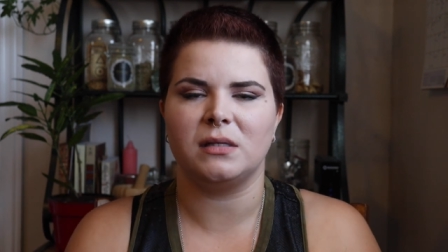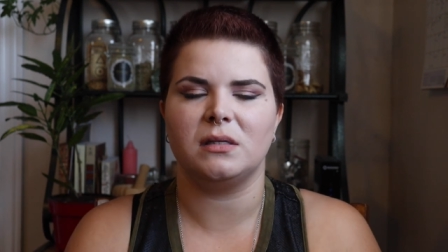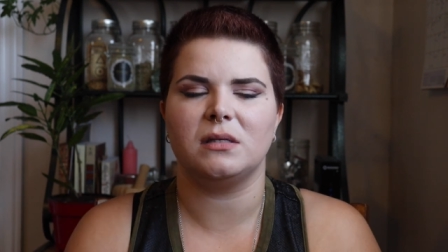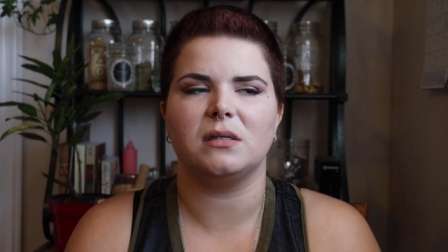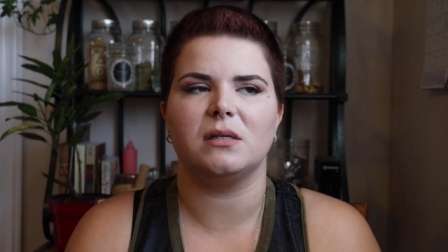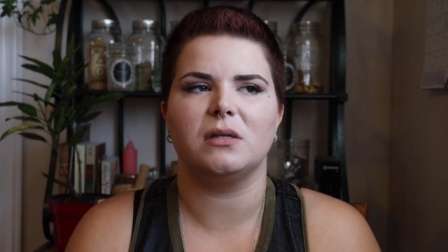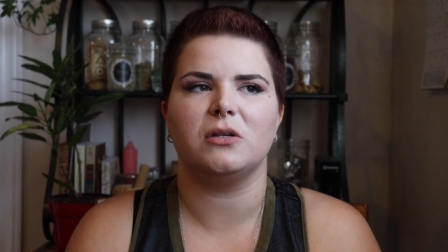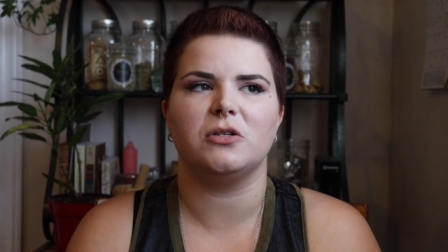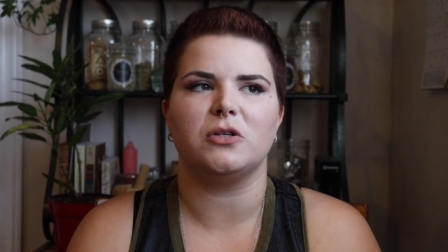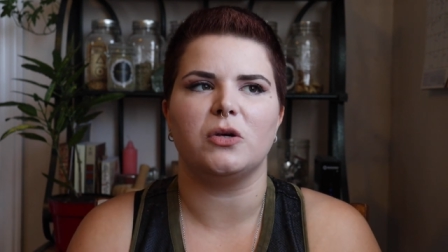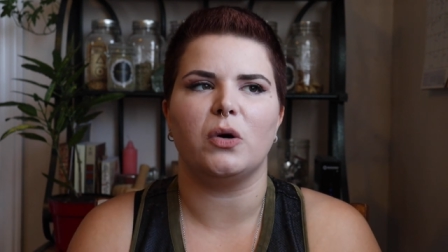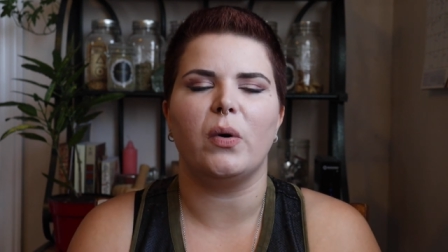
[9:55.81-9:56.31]

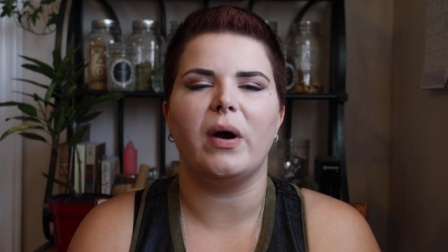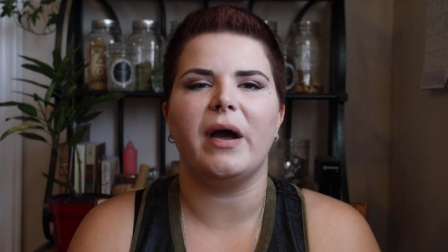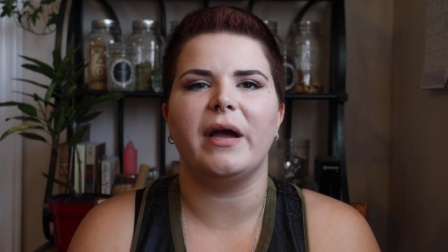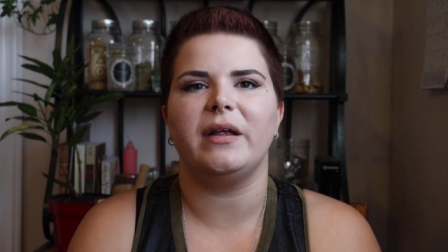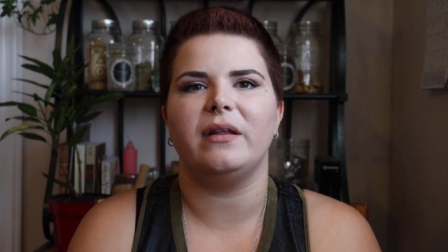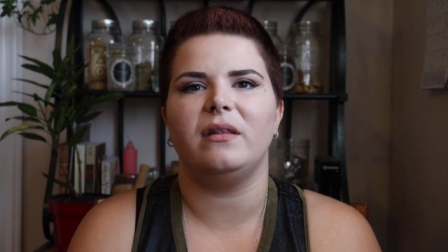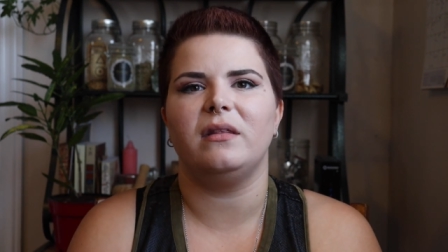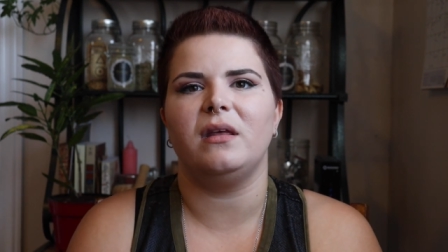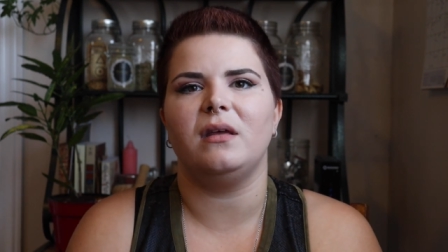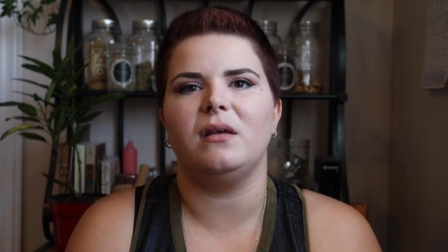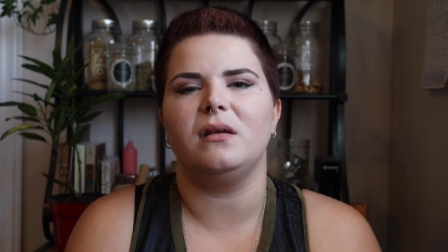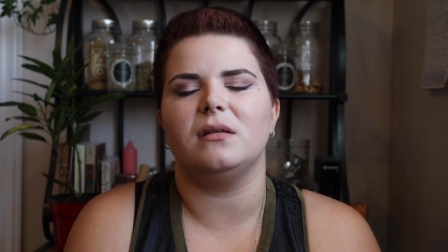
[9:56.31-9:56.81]
So I
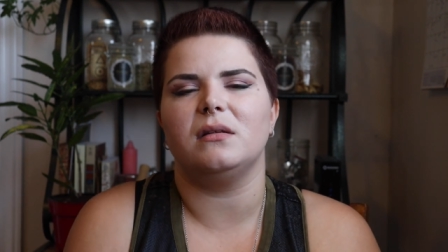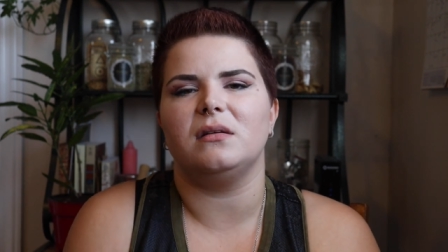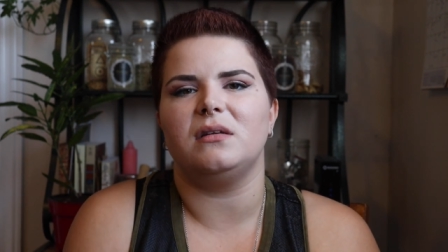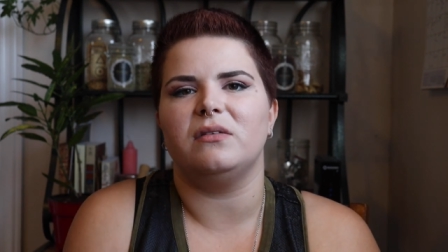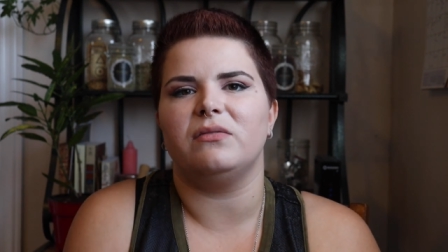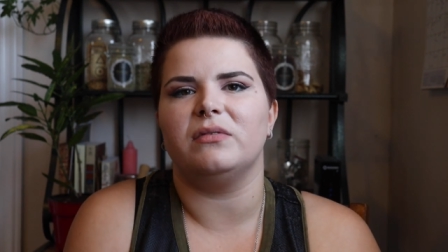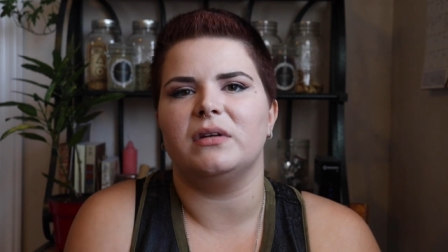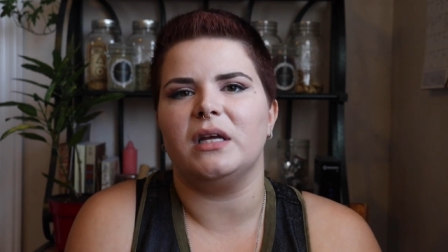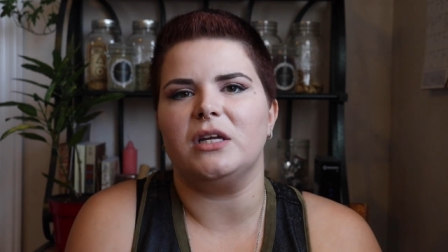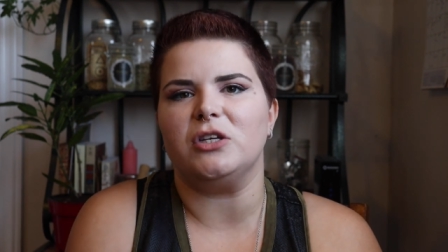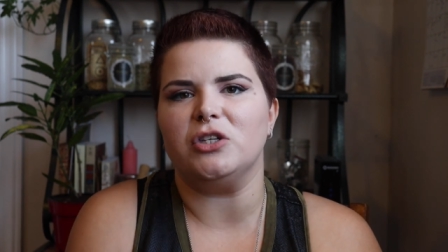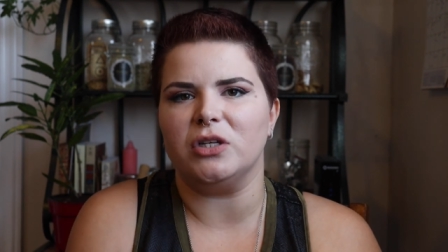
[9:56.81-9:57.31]
think
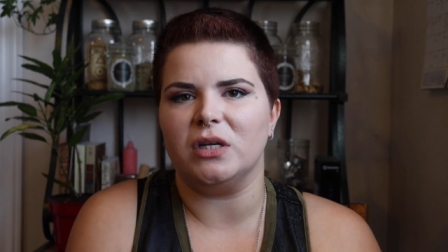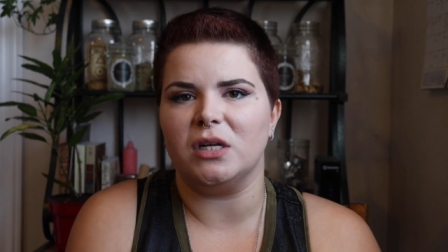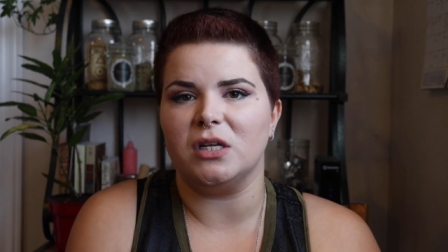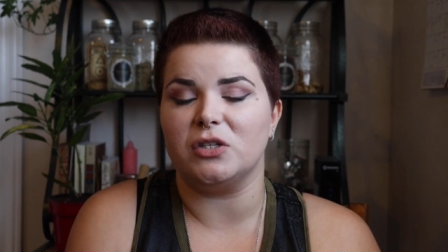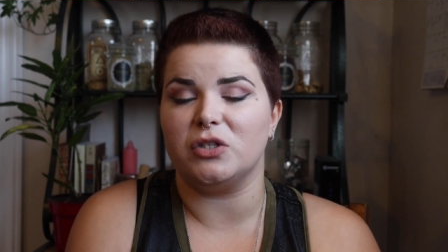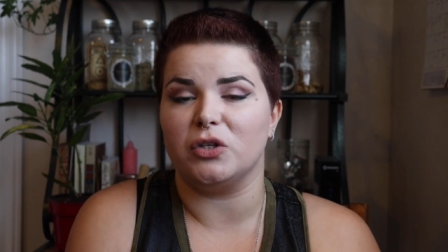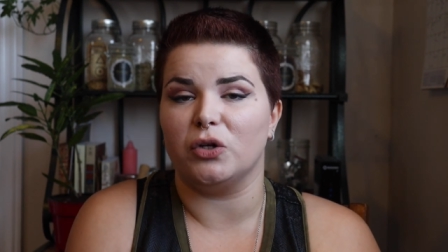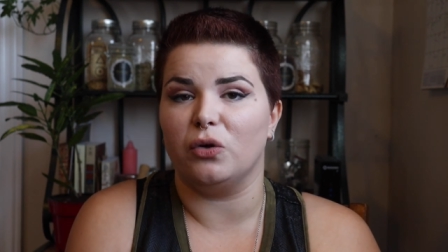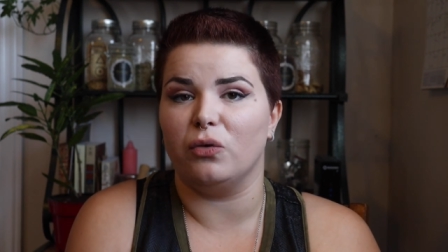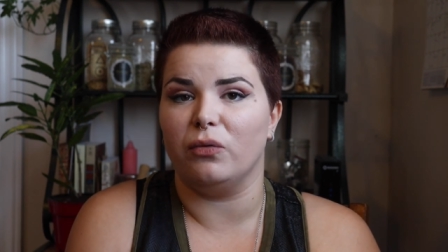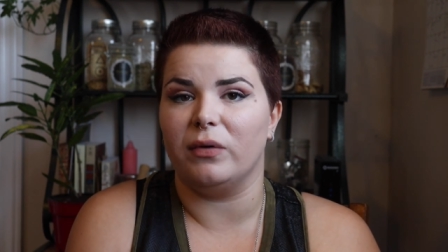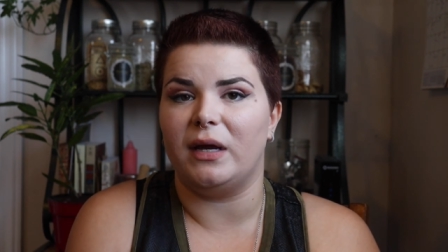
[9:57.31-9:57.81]
divination
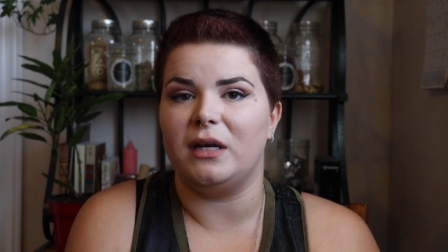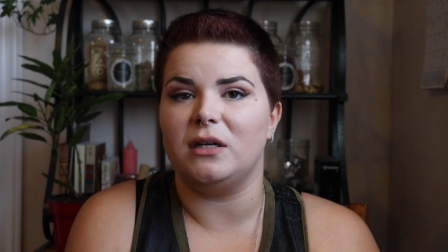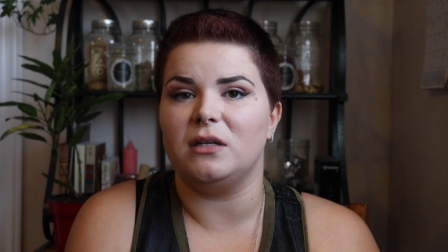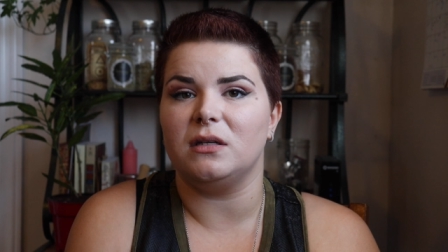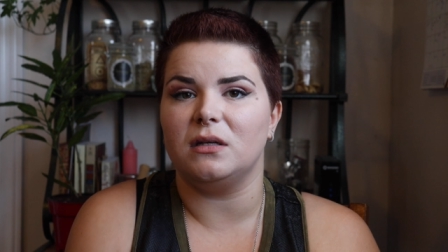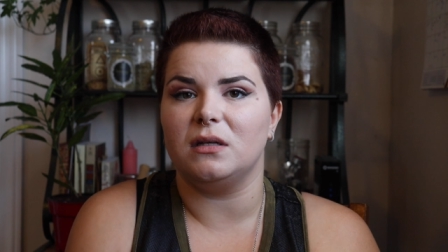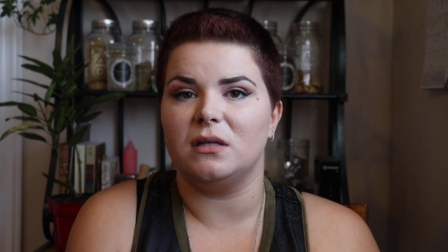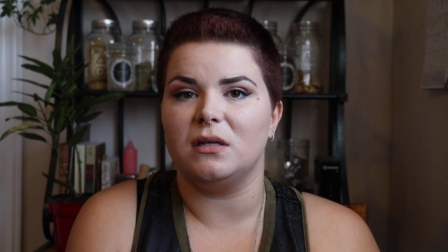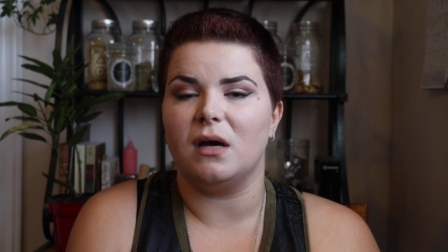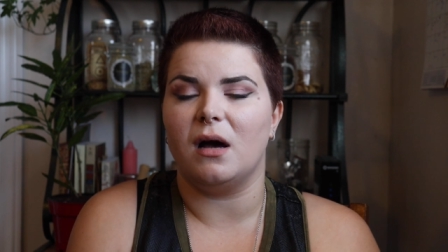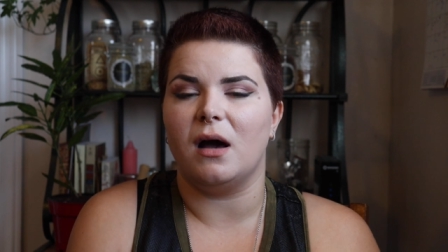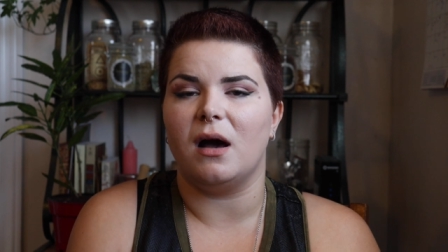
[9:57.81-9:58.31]
is a great
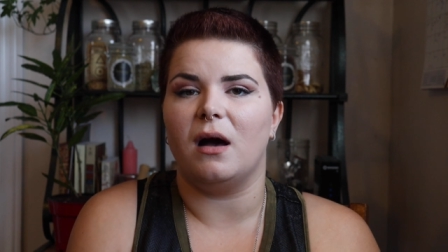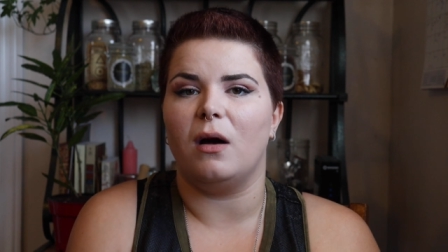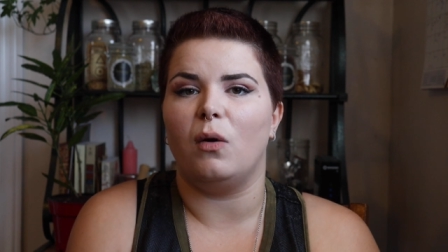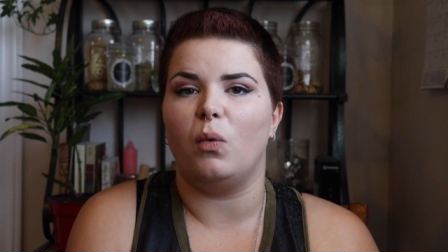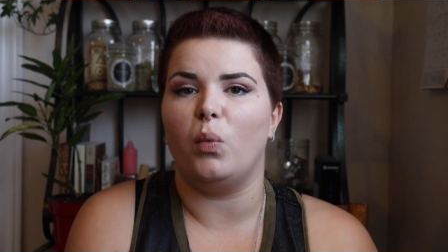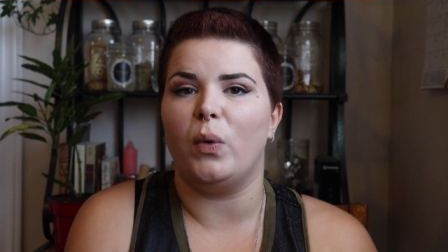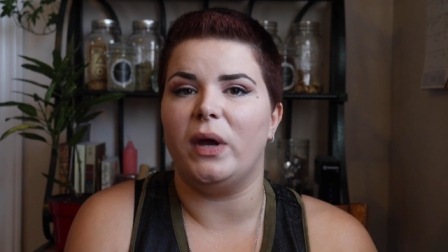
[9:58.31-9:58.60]
uh,